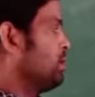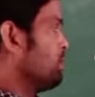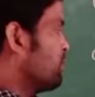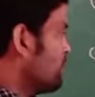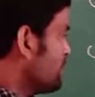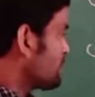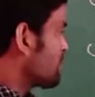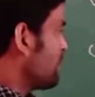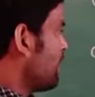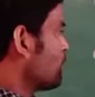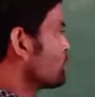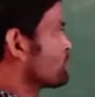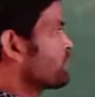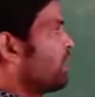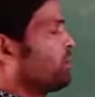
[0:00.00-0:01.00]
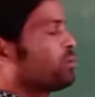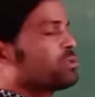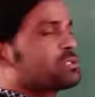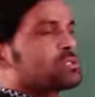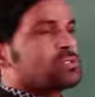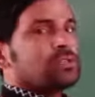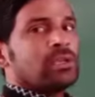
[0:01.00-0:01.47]
These loud
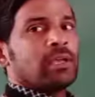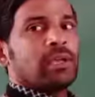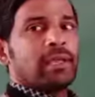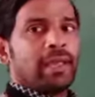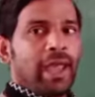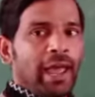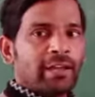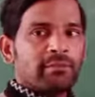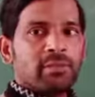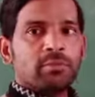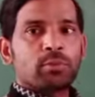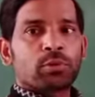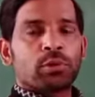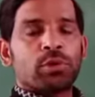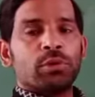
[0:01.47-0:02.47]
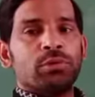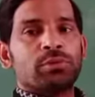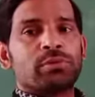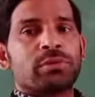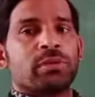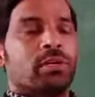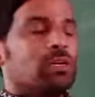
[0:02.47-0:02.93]
sounds can be
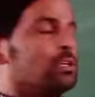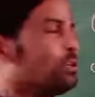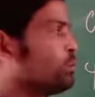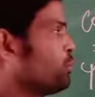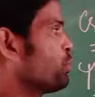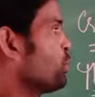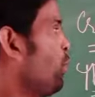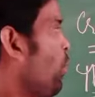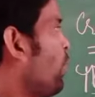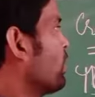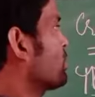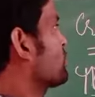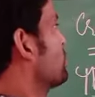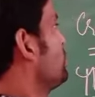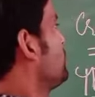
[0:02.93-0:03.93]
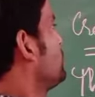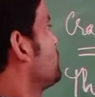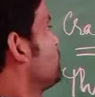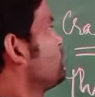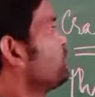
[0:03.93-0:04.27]
produced due to what?